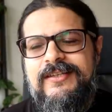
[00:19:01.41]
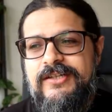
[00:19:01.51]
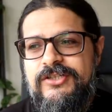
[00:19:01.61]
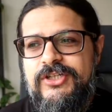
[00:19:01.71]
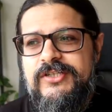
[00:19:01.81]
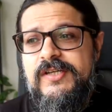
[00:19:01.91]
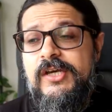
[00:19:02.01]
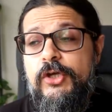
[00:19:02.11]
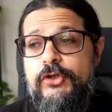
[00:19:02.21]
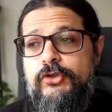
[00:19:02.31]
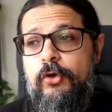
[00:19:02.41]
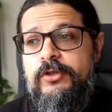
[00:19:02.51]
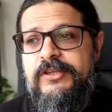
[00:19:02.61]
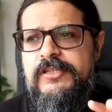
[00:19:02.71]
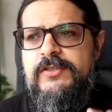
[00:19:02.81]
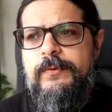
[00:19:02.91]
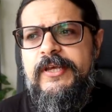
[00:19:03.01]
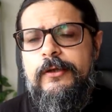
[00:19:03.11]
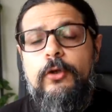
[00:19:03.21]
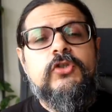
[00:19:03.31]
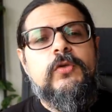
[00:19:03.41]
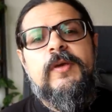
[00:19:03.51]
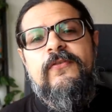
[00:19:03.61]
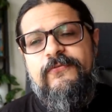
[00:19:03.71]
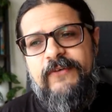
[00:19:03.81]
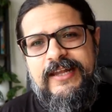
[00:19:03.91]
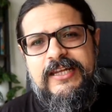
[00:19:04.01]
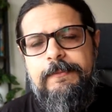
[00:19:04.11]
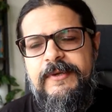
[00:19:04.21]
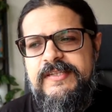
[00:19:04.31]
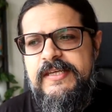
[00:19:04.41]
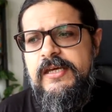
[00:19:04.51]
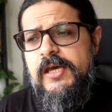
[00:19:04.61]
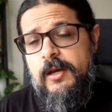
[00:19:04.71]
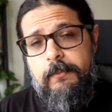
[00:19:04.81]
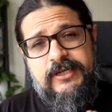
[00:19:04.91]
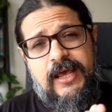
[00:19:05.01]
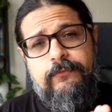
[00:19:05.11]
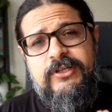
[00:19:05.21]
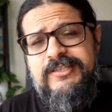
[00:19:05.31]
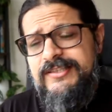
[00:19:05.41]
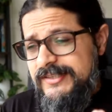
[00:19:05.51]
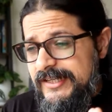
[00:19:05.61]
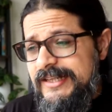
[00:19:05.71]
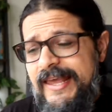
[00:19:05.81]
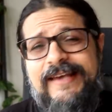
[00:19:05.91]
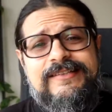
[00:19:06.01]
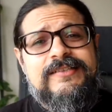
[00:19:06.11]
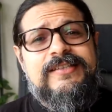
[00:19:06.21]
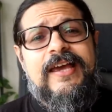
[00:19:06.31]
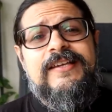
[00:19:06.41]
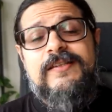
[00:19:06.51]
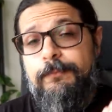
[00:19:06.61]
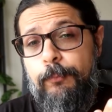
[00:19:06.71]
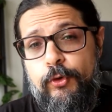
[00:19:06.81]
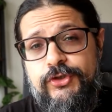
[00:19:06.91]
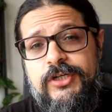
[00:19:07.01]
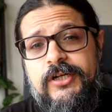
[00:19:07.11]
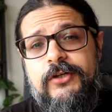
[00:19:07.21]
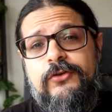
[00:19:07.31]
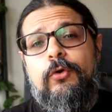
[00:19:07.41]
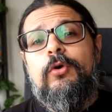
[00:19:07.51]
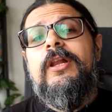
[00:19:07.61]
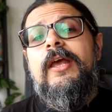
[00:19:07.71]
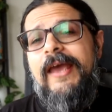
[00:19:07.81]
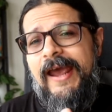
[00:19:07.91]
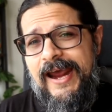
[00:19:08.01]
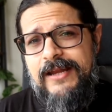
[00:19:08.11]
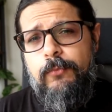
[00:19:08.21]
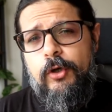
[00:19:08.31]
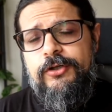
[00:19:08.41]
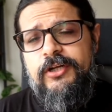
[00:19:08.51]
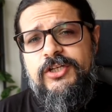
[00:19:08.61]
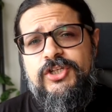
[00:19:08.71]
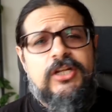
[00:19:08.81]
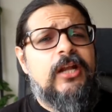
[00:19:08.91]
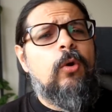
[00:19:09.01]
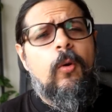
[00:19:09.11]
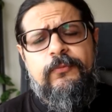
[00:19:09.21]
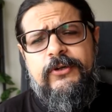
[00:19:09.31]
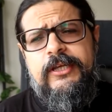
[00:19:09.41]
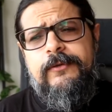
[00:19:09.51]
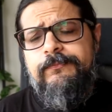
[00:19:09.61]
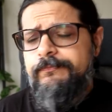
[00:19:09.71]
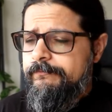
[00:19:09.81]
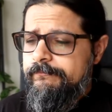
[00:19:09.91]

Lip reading: the dishes. So this week looks to be fairly busy, but I will still exercise portion control and moderation, and hopefully,